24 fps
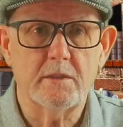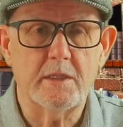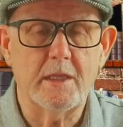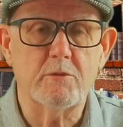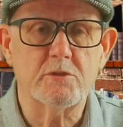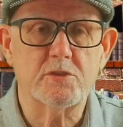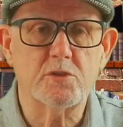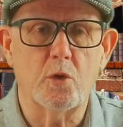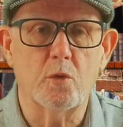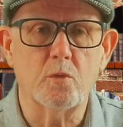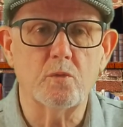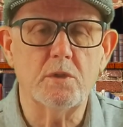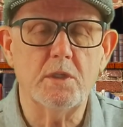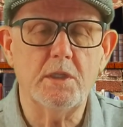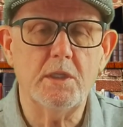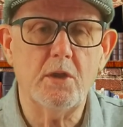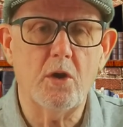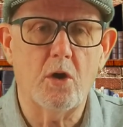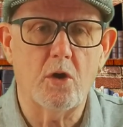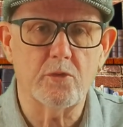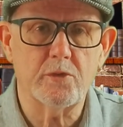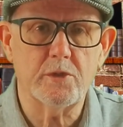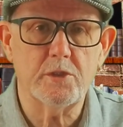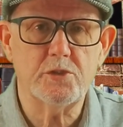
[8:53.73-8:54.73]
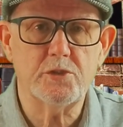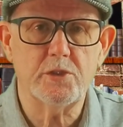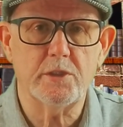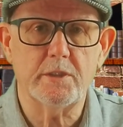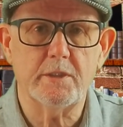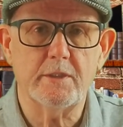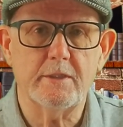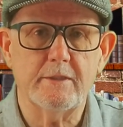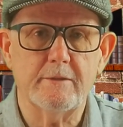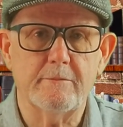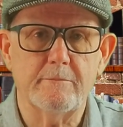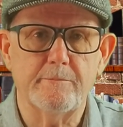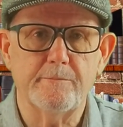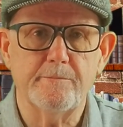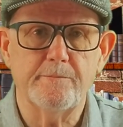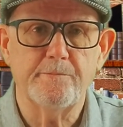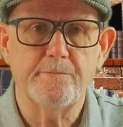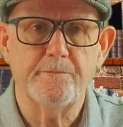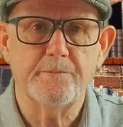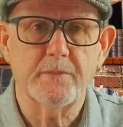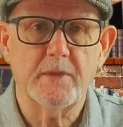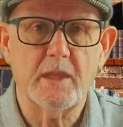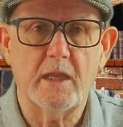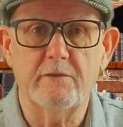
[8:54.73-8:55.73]
there was only origin,
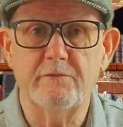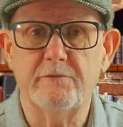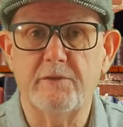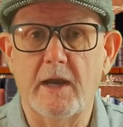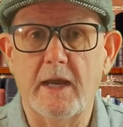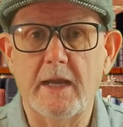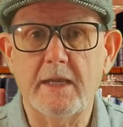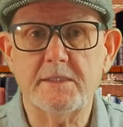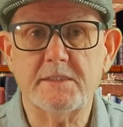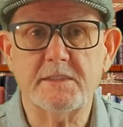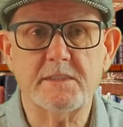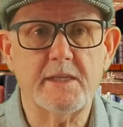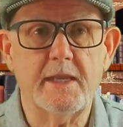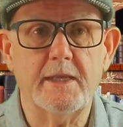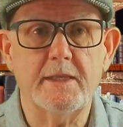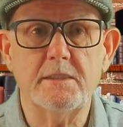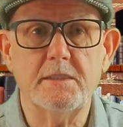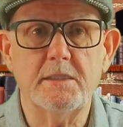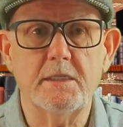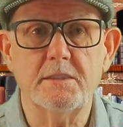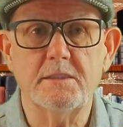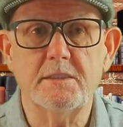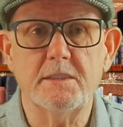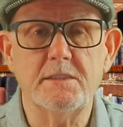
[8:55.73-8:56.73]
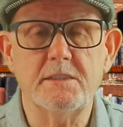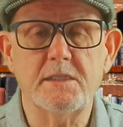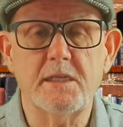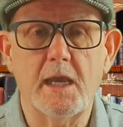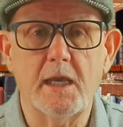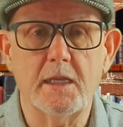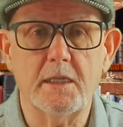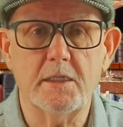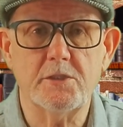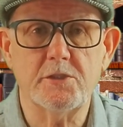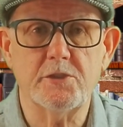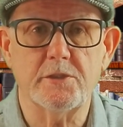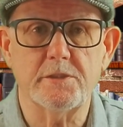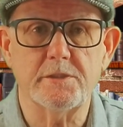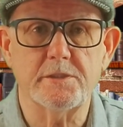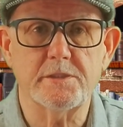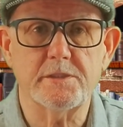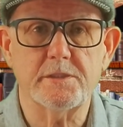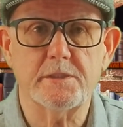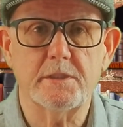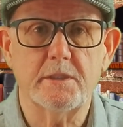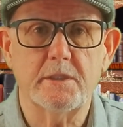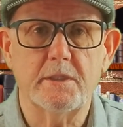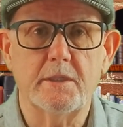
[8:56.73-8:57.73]
a vast sentient
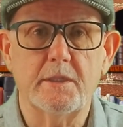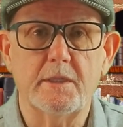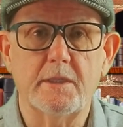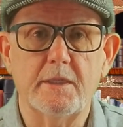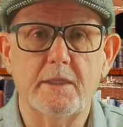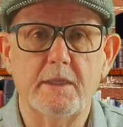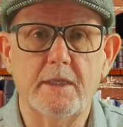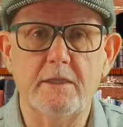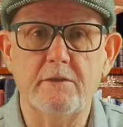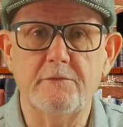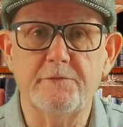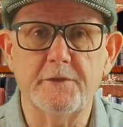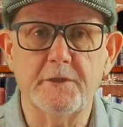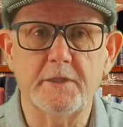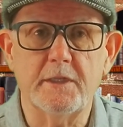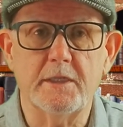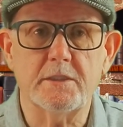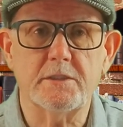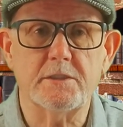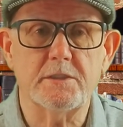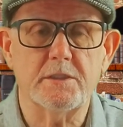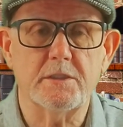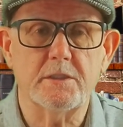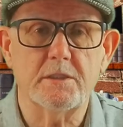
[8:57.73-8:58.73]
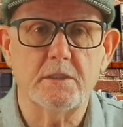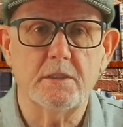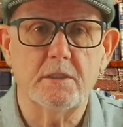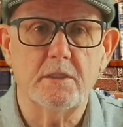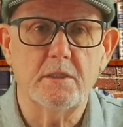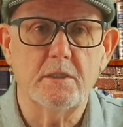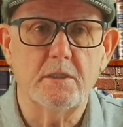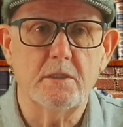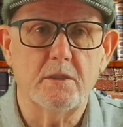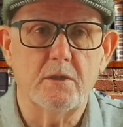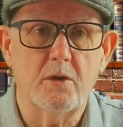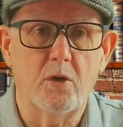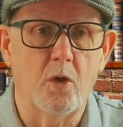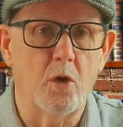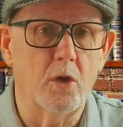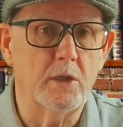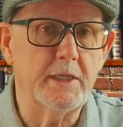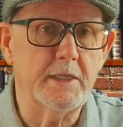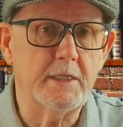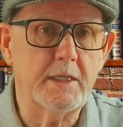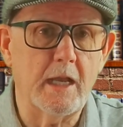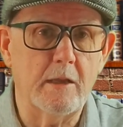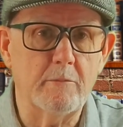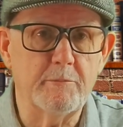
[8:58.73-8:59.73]
intelligence, infinite,
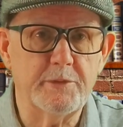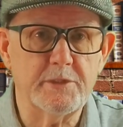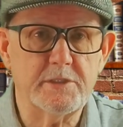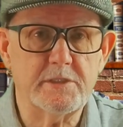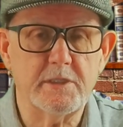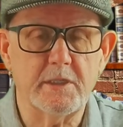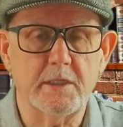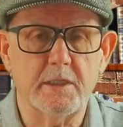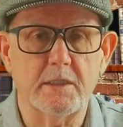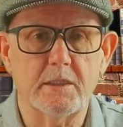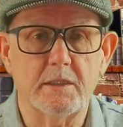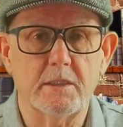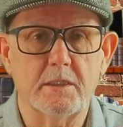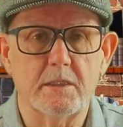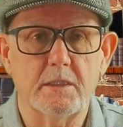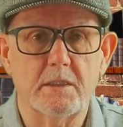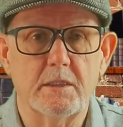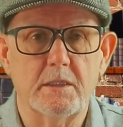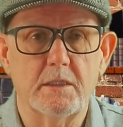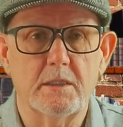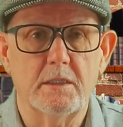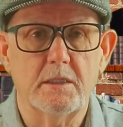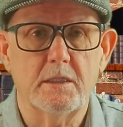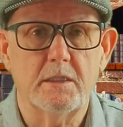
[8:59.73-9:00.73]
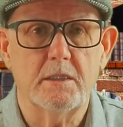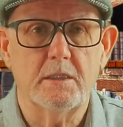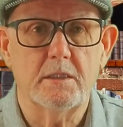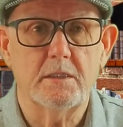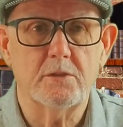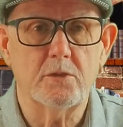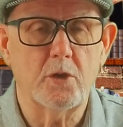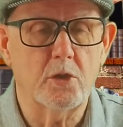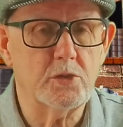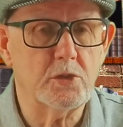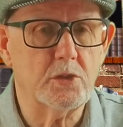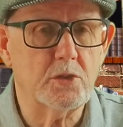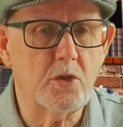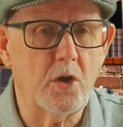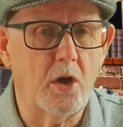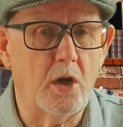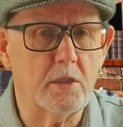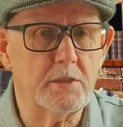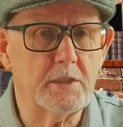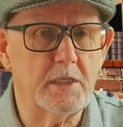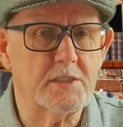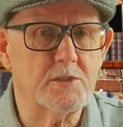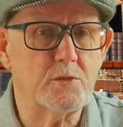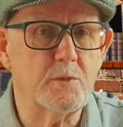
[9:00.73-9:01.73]
all-encompassing, not a
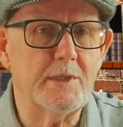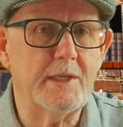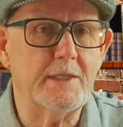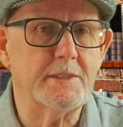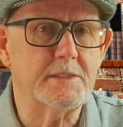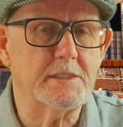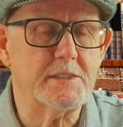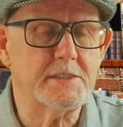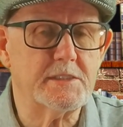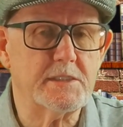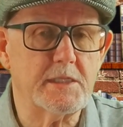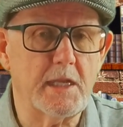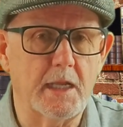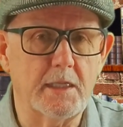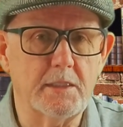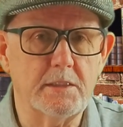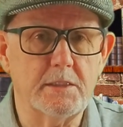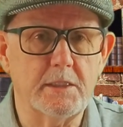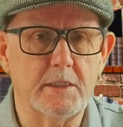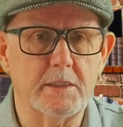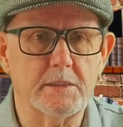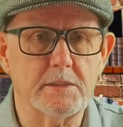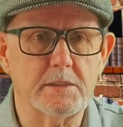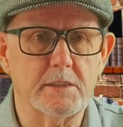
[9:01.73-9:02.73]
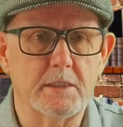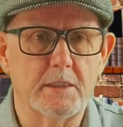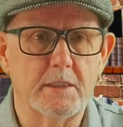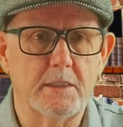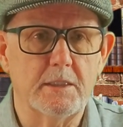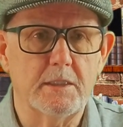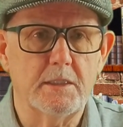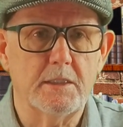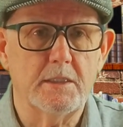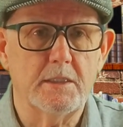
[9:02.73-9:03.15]
God as we understand it,